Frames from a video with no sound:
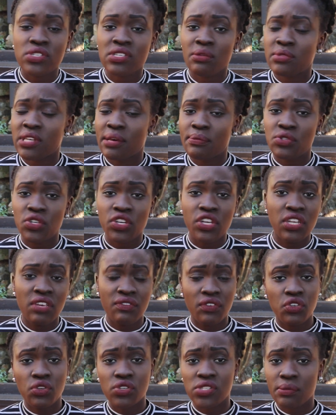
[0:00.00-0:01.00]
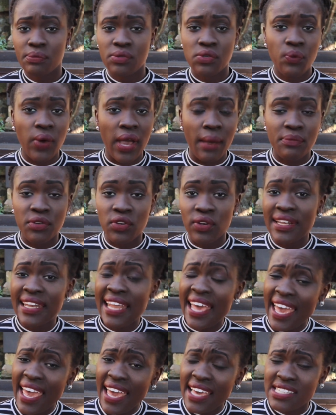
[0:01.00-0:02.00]
Sometimes you can even use them to wipe your
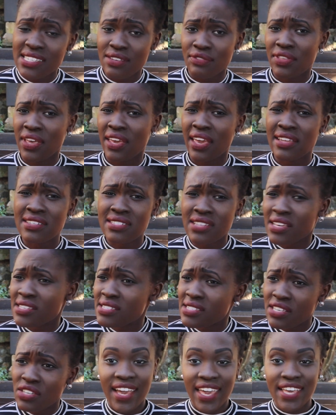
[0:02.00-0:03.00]
legs if they get dusty.